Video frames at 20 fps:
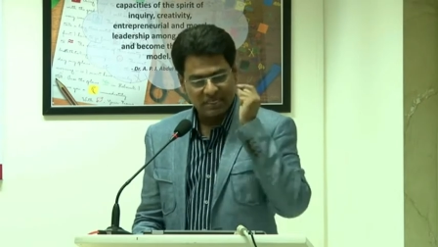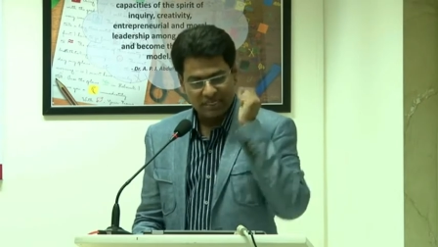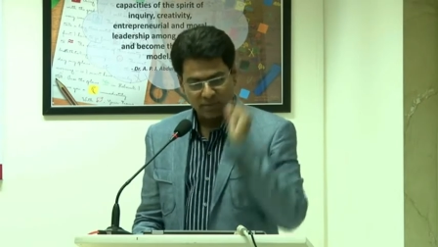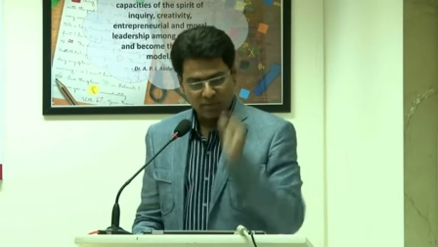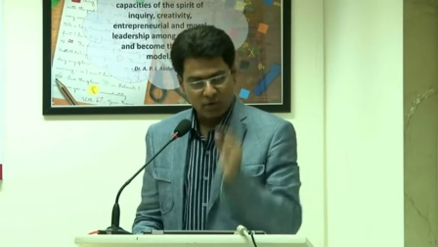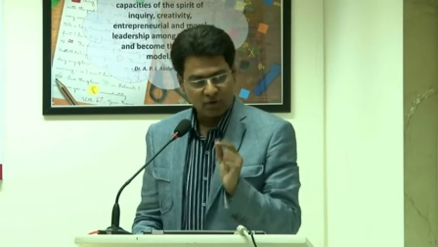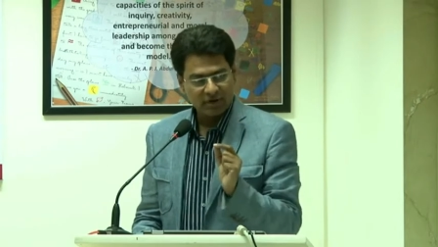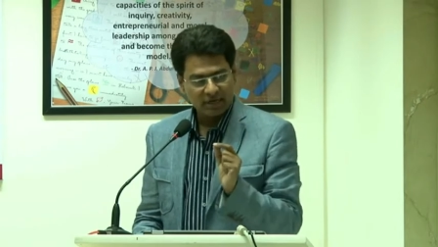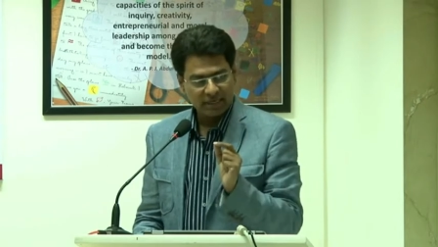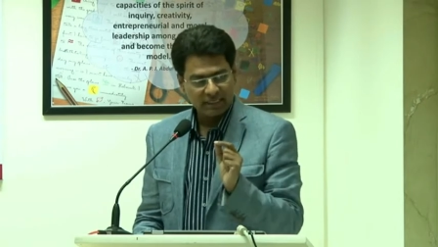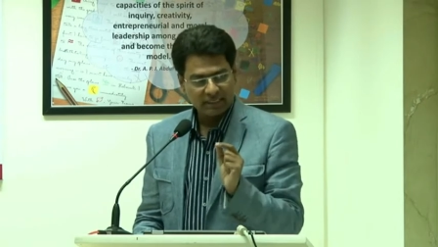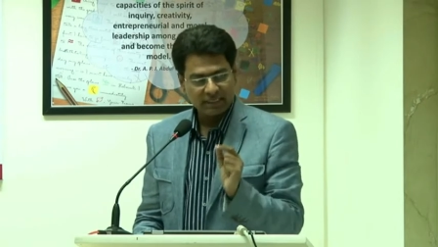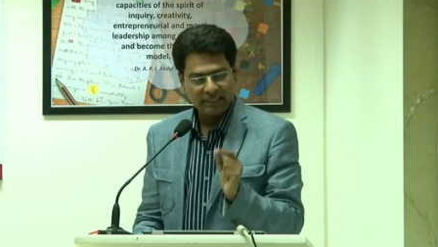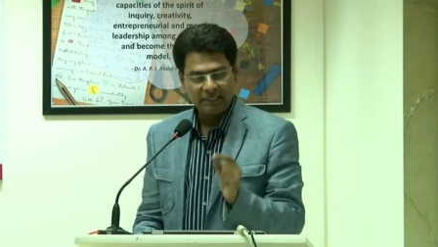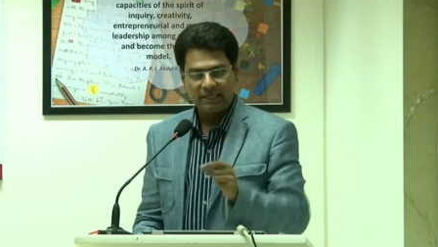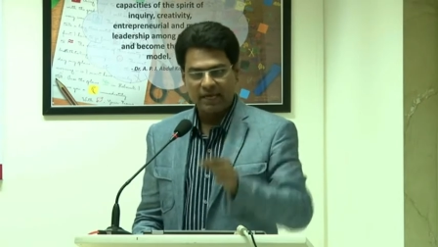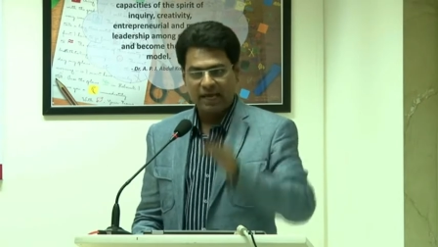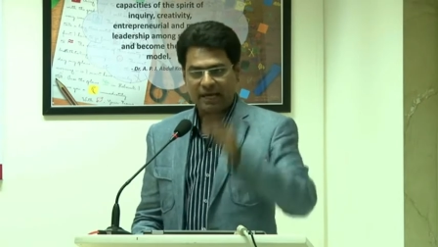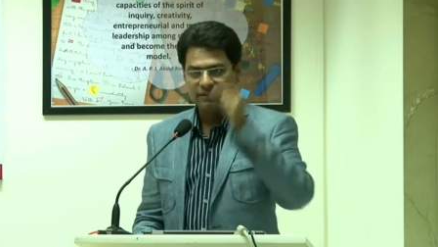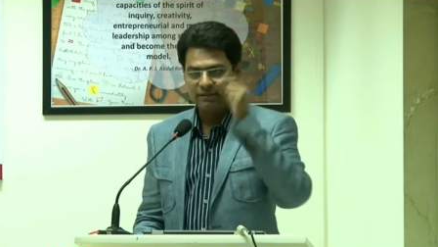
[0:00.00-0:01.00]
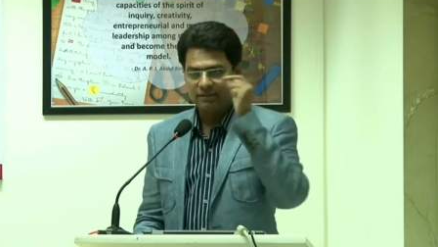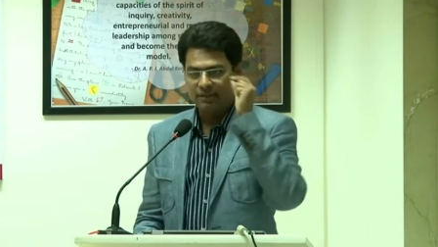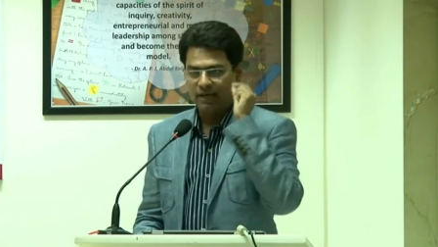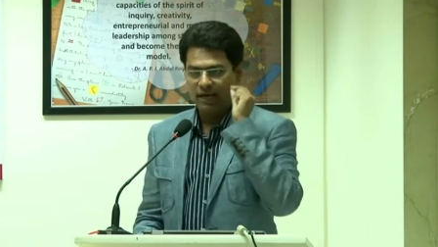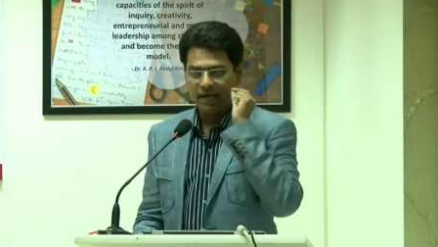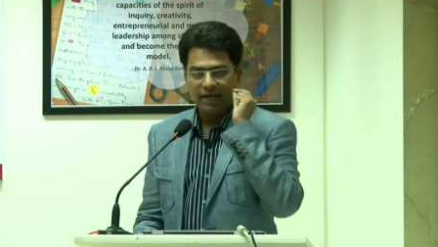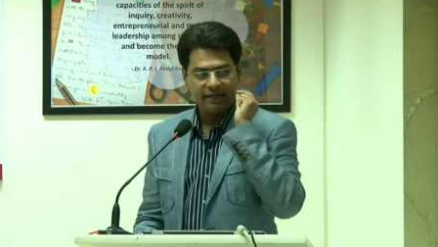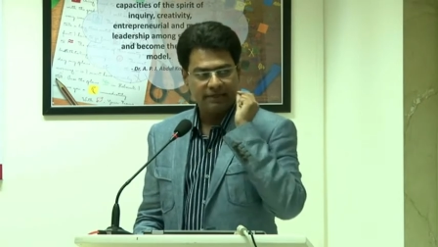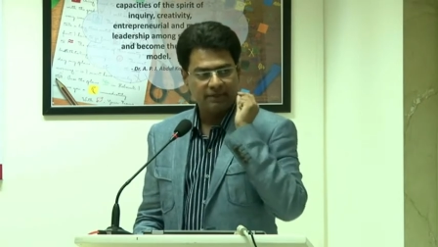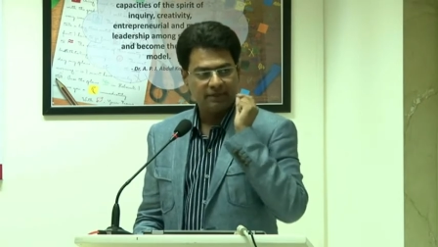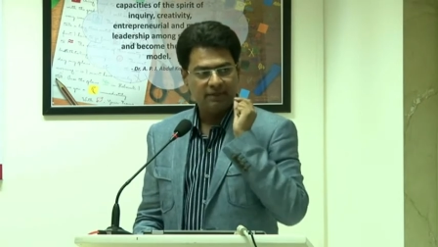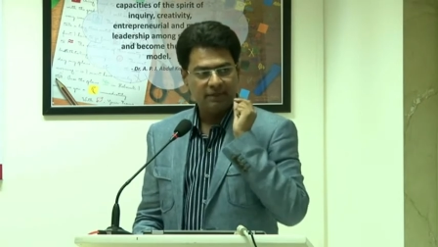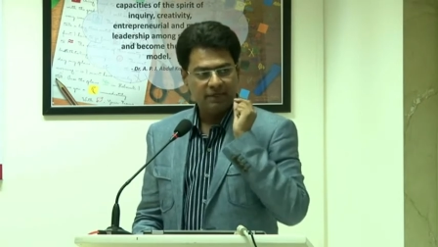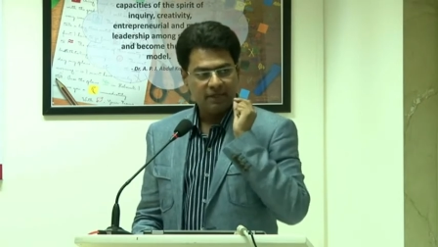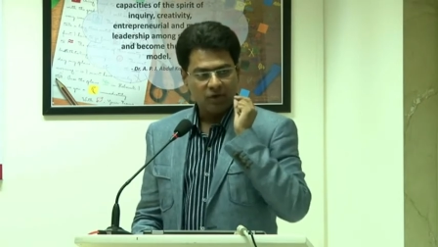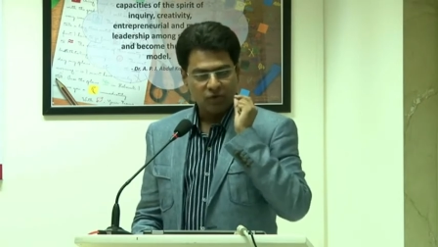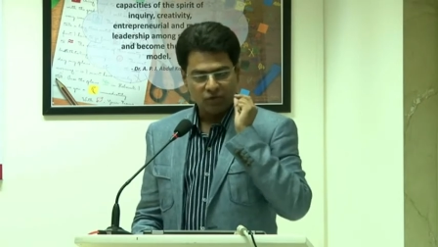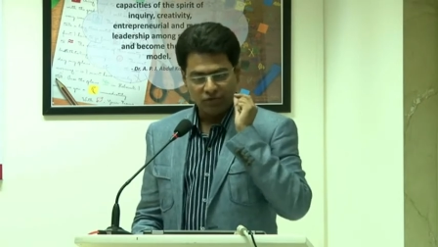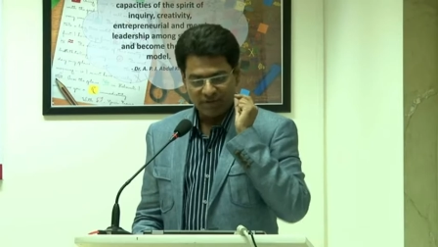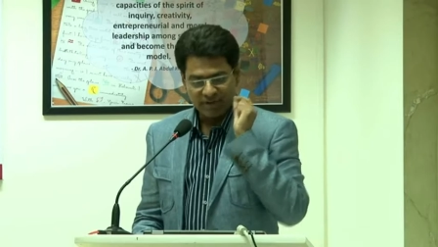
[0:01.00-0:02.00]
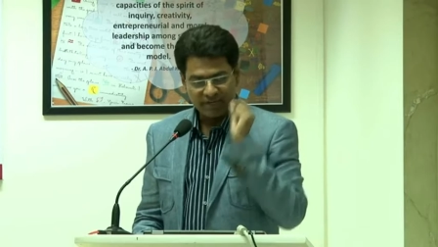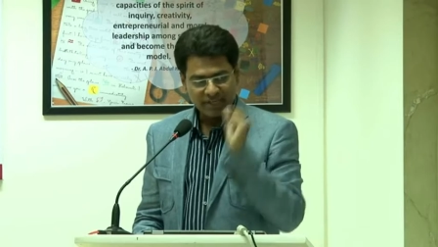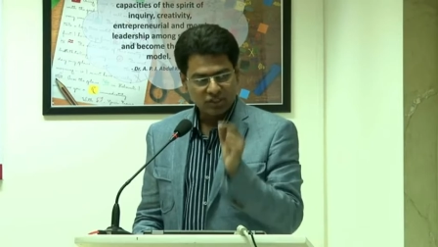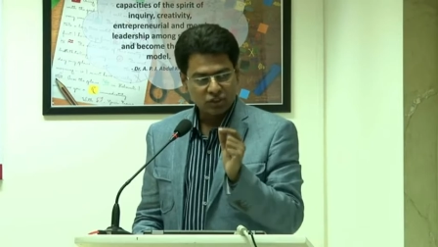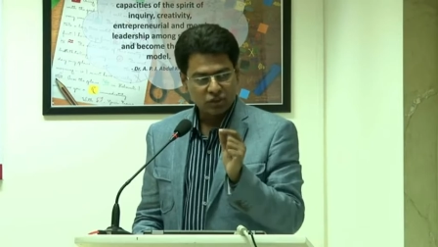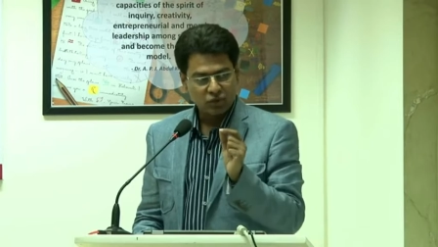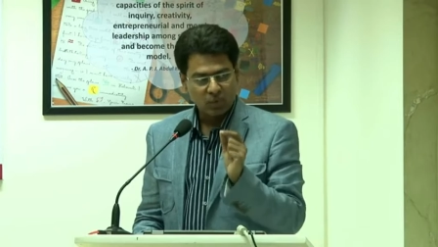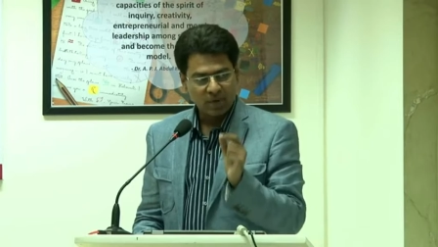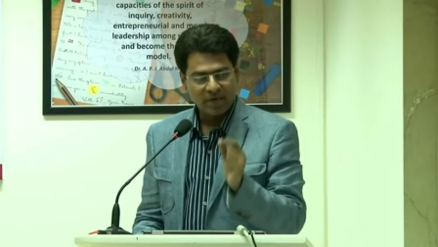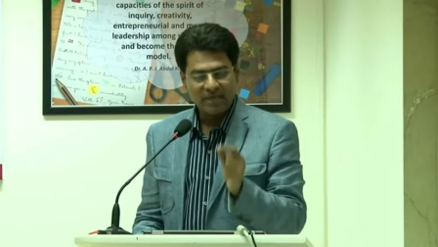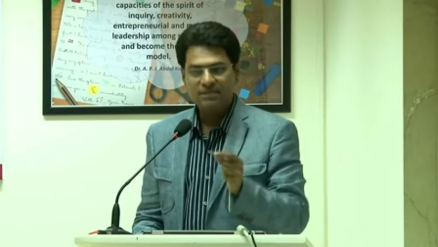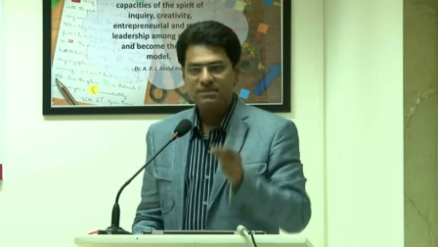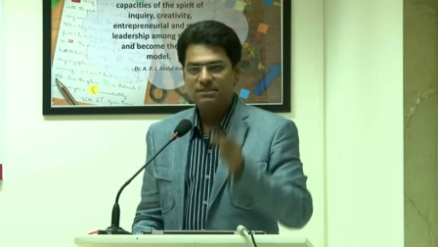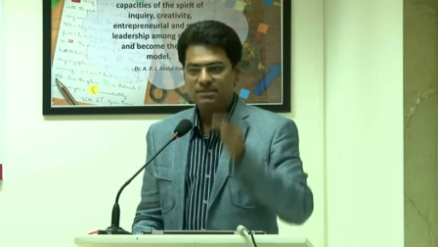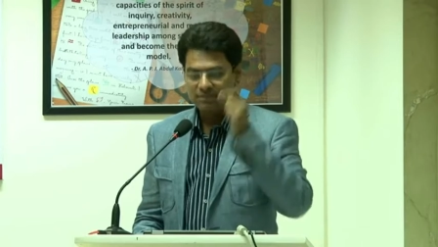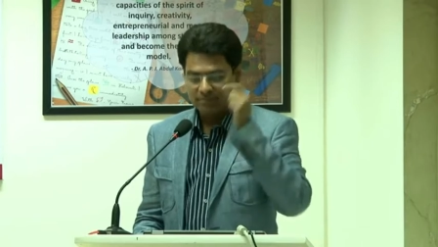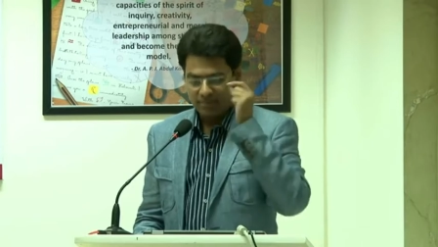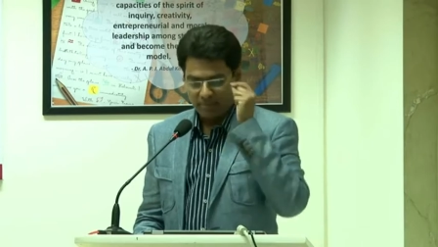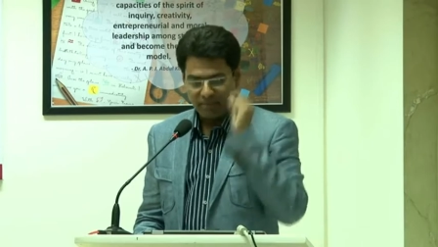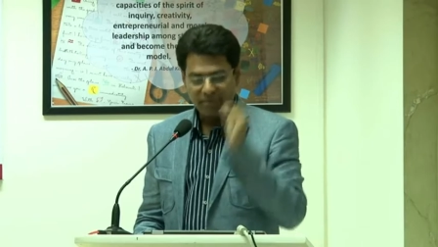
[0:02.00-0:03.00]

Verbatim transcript: democratically at, at various squares,